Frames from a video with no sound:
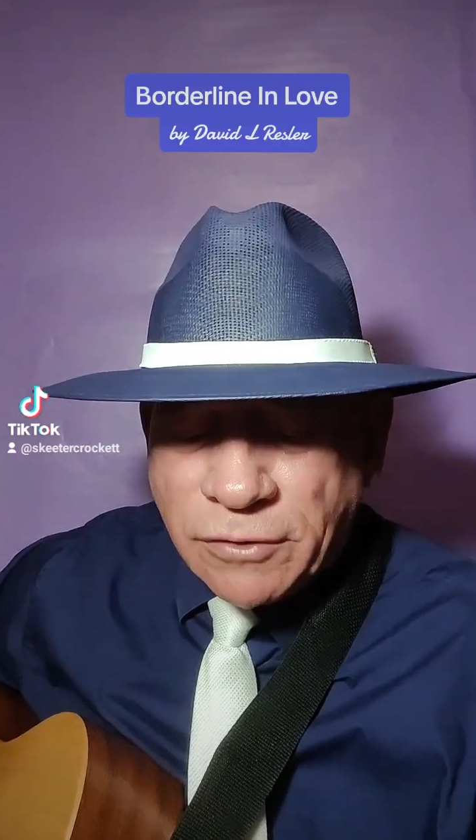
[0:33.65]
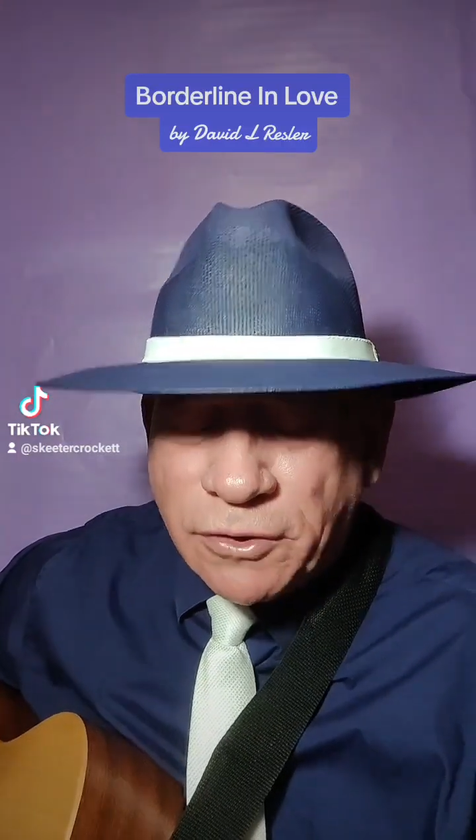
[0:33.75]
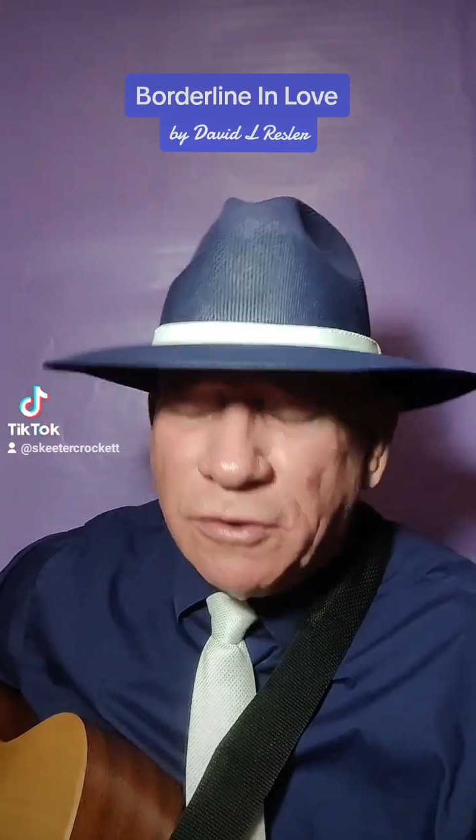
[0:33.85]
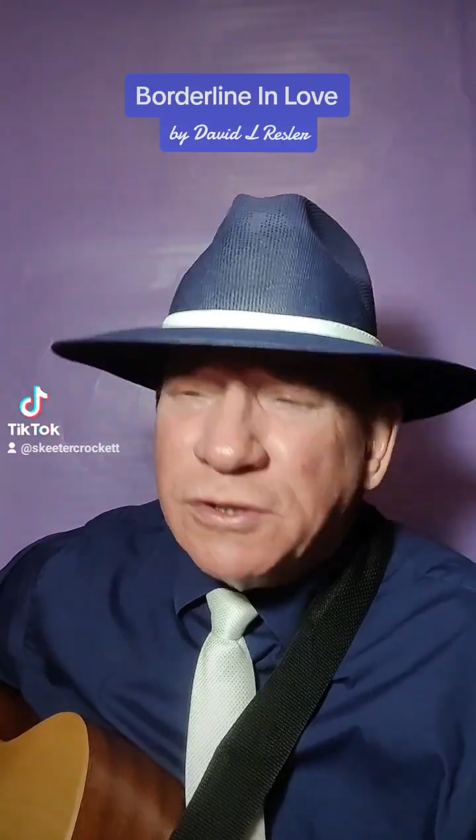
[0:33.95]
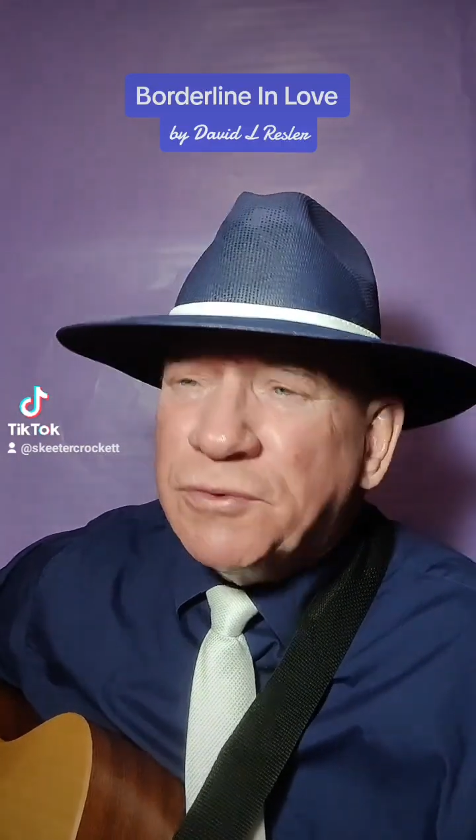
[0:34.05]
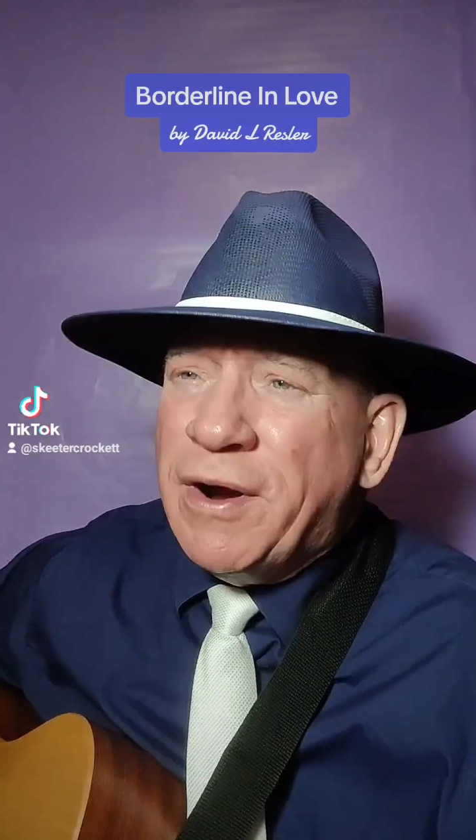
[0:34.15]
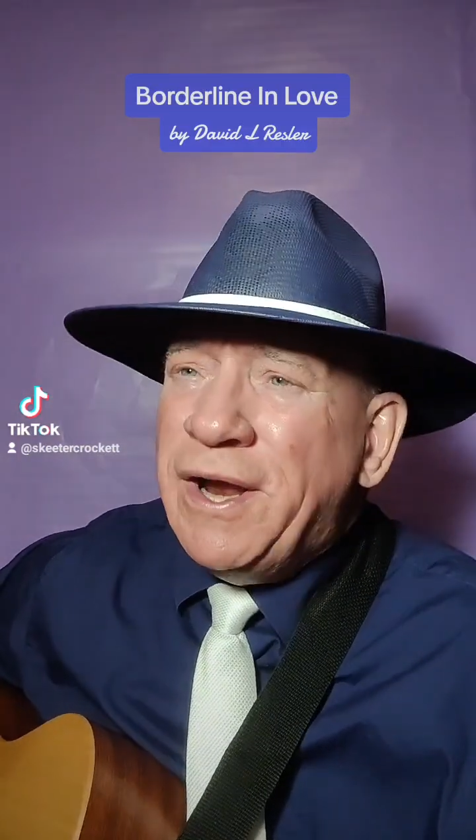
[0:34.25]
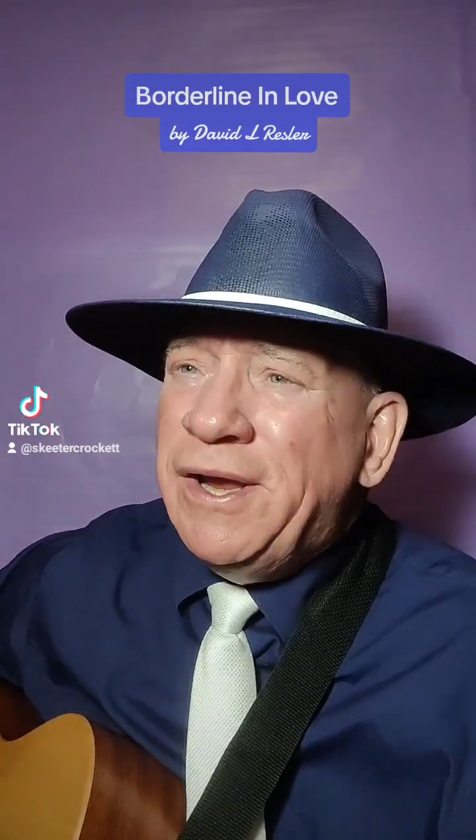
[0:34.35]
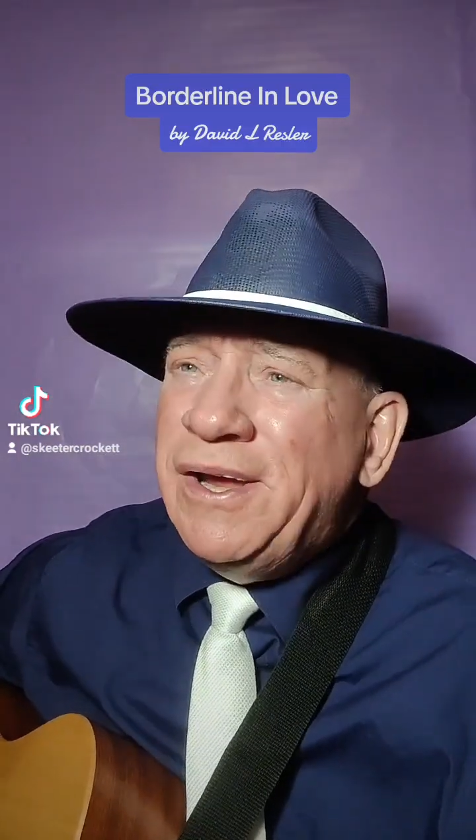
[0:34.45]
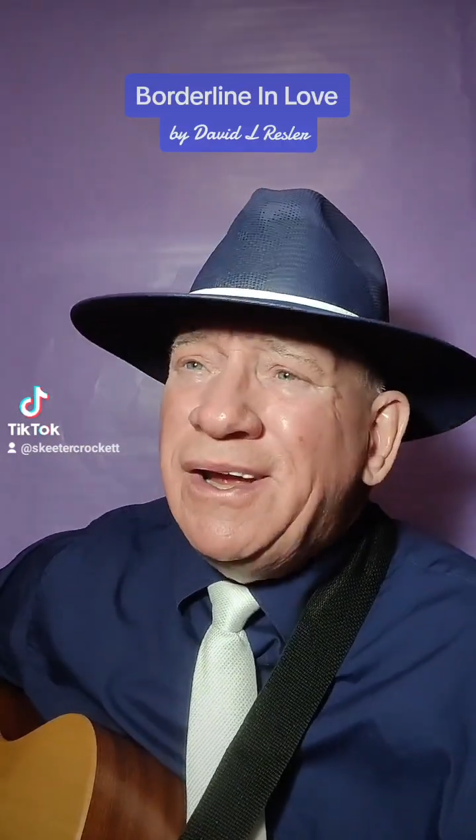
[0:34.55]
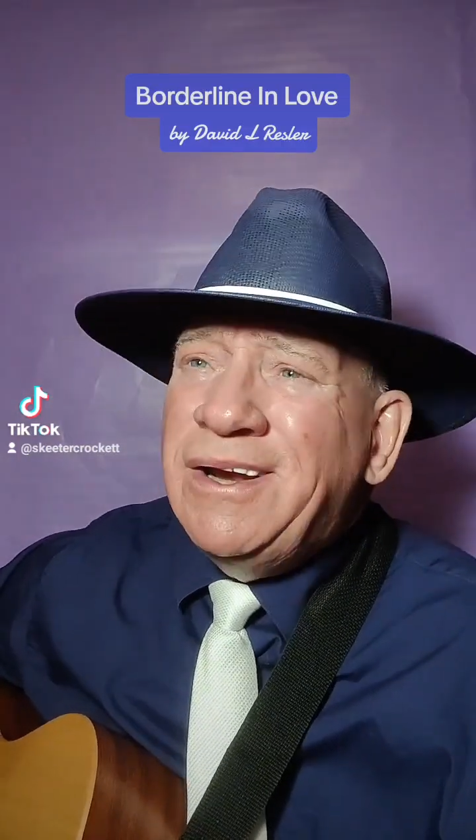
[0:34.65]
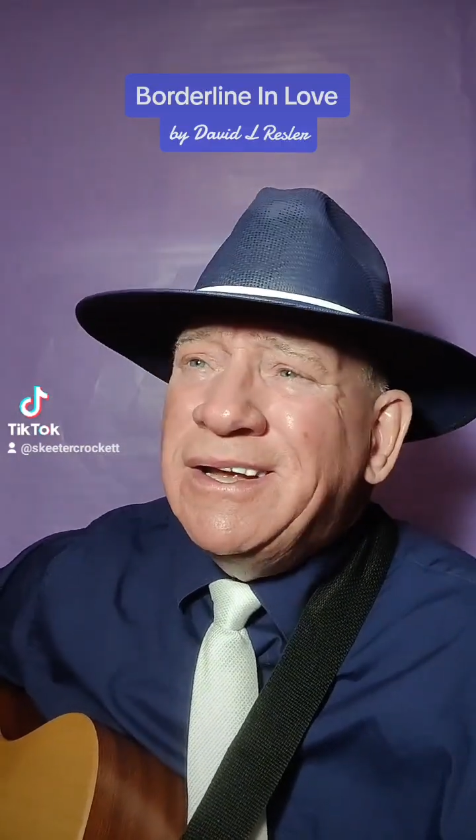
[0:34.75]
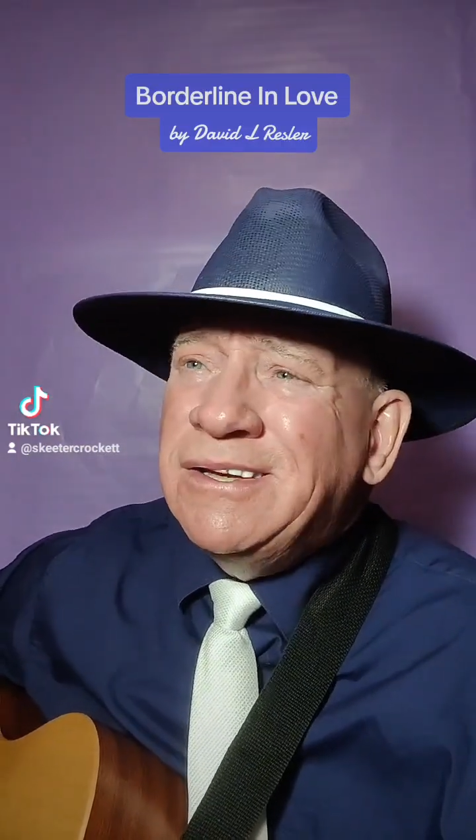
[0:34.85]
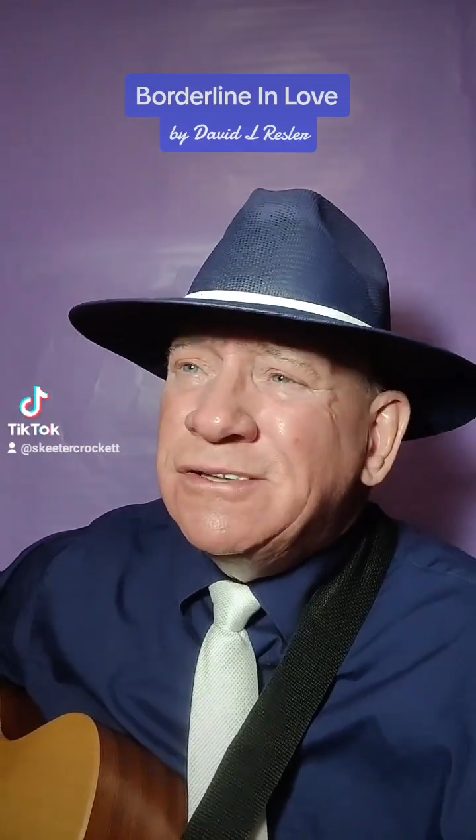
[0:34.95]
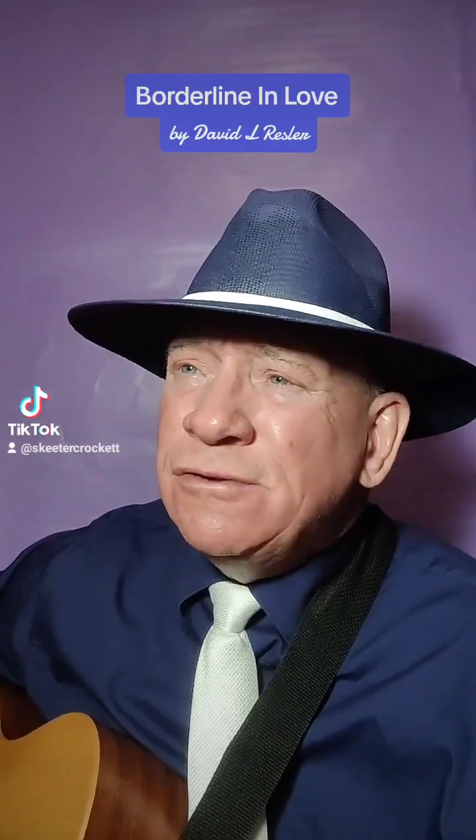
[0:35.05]
turns rain
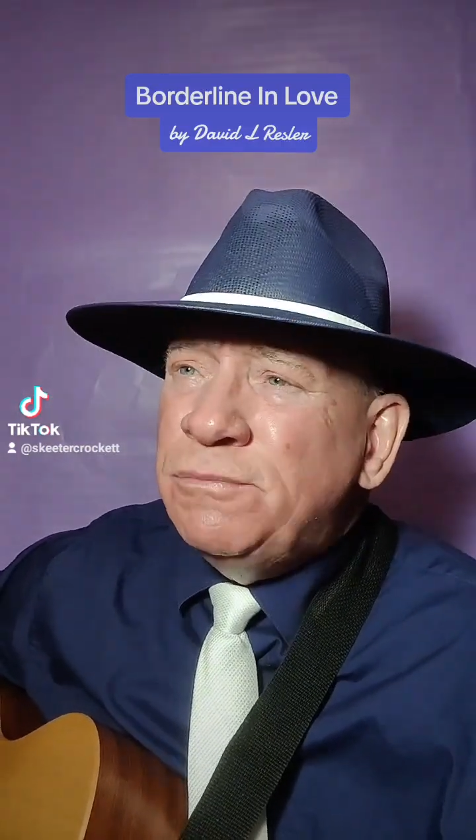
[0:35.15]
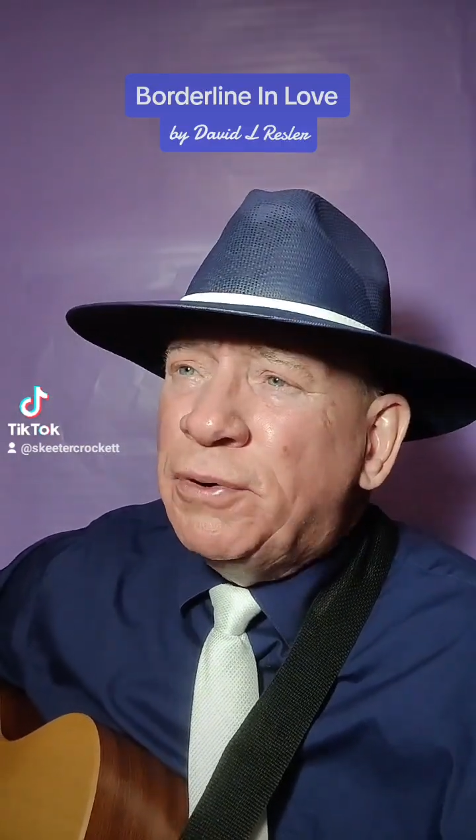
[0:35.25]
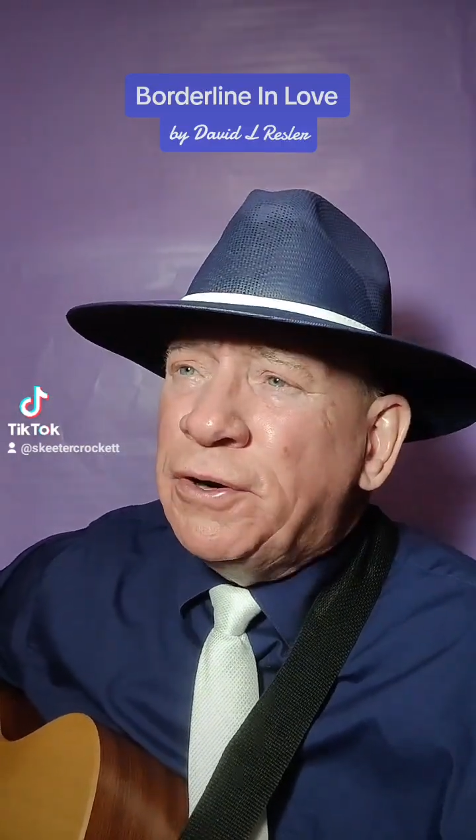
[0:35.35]
into